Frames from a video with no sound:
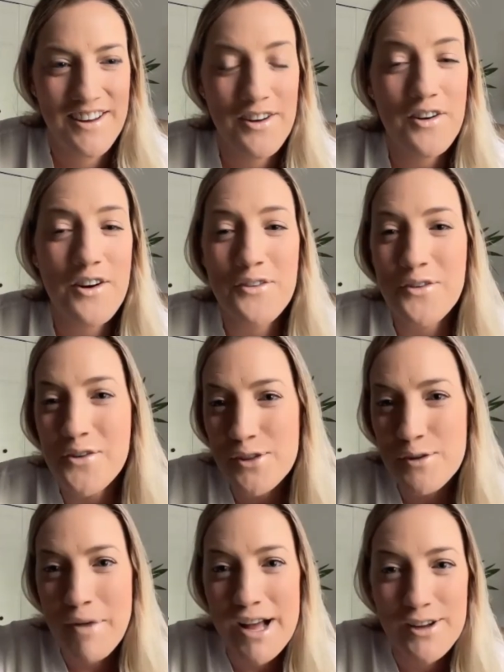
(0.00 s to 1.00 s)
Are all the
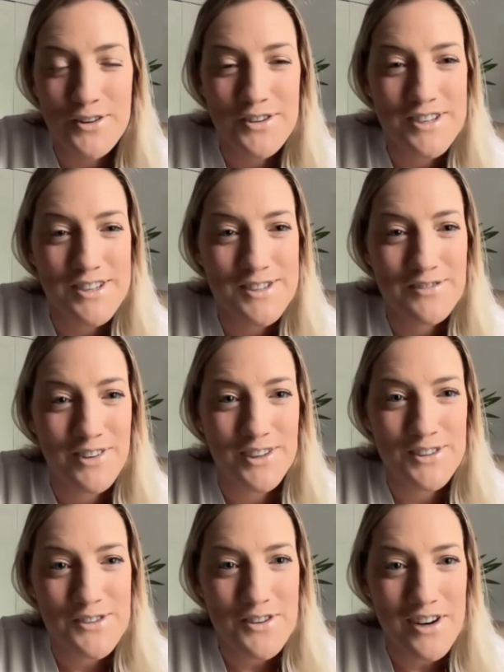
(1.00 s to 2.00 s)
back orders filled
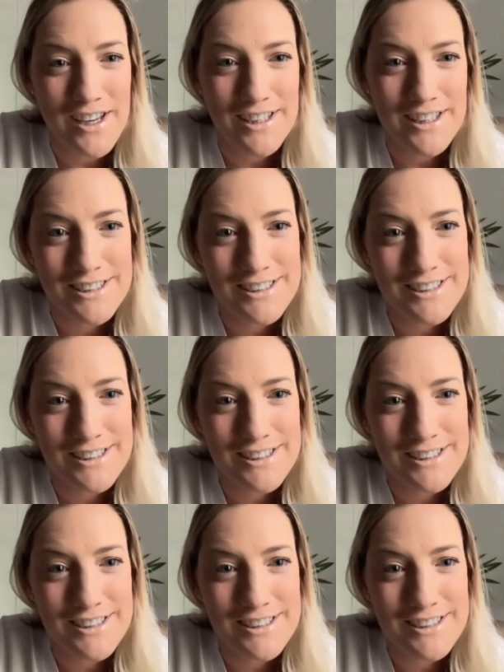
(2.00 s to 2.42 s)
already?